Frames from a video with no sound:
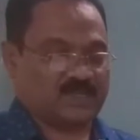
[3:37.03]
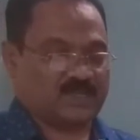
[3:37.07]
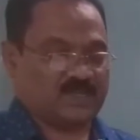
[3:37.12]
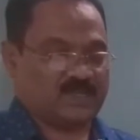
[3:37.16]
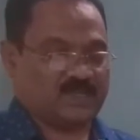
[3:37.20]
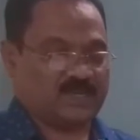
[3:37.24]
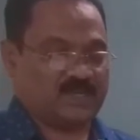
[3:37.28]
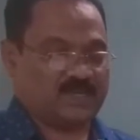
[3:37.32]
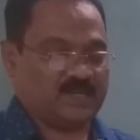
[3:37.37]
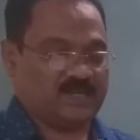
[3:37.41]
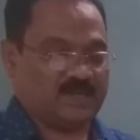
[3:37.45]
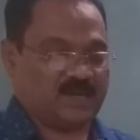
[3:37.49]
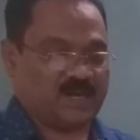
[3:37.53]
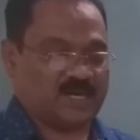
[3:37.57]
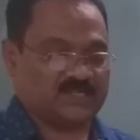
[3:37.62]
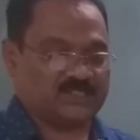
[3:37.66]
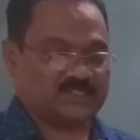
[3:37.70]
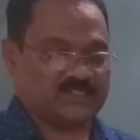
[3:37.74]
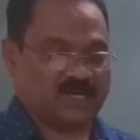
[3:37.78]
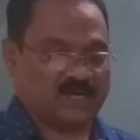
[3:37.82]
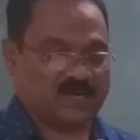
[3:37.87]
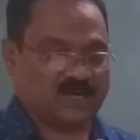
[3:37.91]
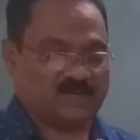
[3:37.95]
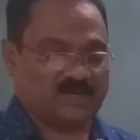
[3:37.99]
In
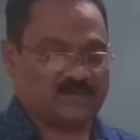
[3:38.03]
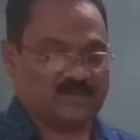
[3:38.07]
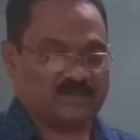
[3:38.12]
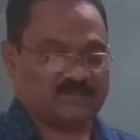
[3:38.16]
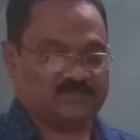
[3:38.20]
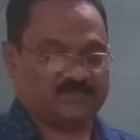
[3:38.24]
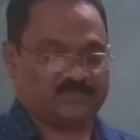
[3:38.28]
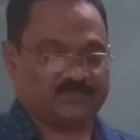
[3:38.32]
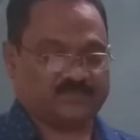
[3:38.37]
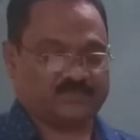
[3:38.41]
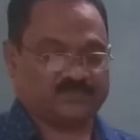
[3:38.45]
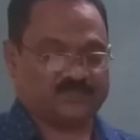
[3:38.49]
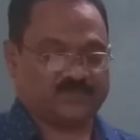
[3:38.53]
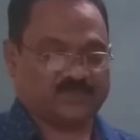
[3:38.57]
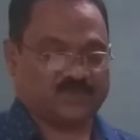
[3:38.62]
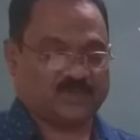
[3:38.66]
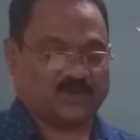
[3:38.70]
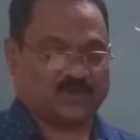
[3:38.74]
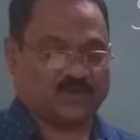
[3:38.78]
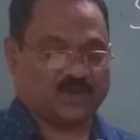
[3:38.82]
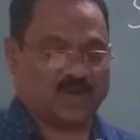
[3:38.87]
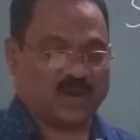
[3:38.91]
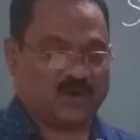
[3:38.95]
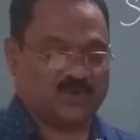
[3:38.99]

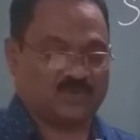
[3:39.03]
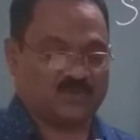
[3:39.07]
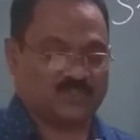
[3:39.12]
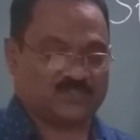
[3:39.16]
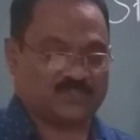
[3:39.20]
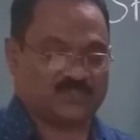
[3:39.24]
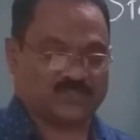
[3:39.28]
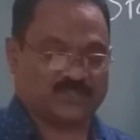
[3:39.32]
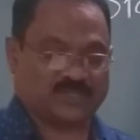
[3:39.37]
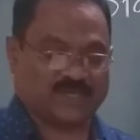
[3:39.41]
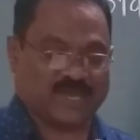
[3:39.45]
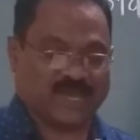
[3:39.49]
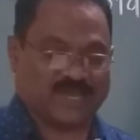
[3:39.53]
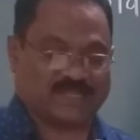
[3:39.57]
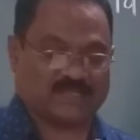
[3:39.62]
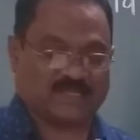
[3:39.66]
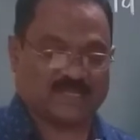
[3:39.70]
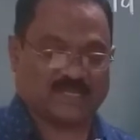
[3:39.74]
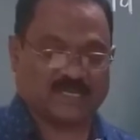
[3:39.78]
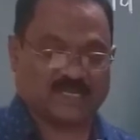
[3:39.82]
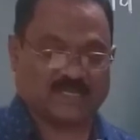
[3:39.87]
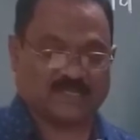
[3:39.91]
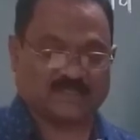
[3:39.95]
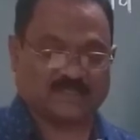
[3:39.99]
Ashad, clouds
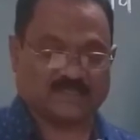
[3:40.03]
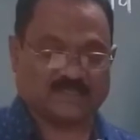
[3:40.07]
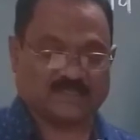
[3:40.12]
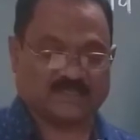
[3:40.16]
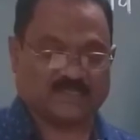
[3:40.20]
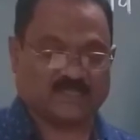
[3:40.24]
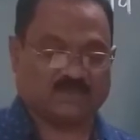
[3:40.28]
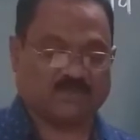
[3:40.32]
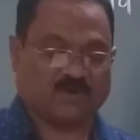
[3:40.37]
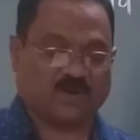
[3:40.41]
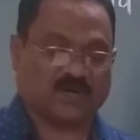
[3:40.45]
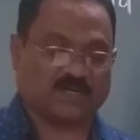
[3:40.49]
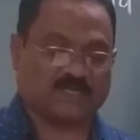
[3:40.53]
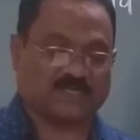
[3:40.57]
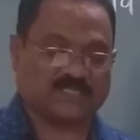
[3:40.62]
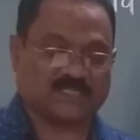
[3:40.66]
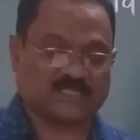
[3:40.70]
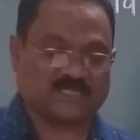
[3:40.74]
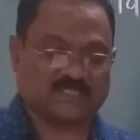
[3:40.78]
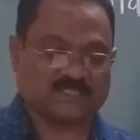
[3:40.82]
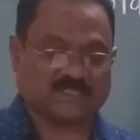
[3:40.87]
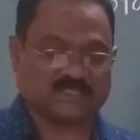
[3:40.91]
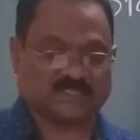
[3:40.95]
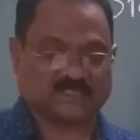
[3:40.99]
gather, the
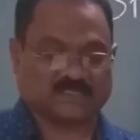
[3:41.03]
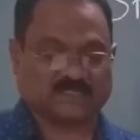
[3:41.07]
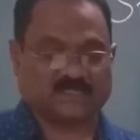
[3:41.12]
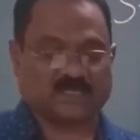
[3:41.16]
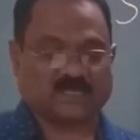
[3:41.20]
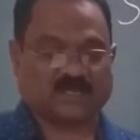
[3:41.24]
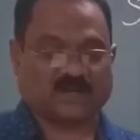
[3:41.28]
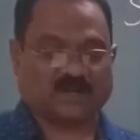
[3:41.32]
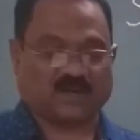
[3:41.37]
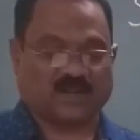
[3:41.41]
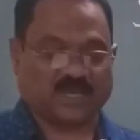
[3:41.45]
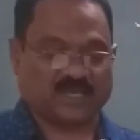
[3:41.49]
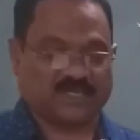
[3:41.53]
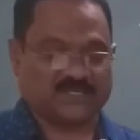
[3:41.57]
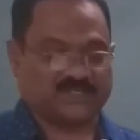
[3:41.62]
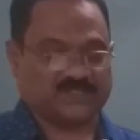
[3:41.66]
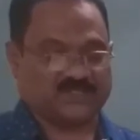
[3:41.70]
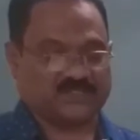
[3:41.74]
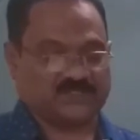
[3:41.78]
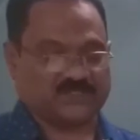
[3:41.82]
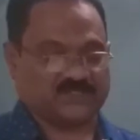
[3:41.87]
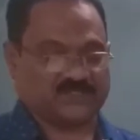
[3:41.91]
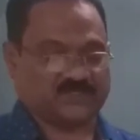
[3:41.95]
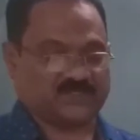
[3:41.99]
waters
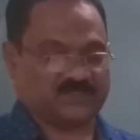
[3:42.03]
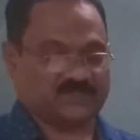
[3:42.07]
rise.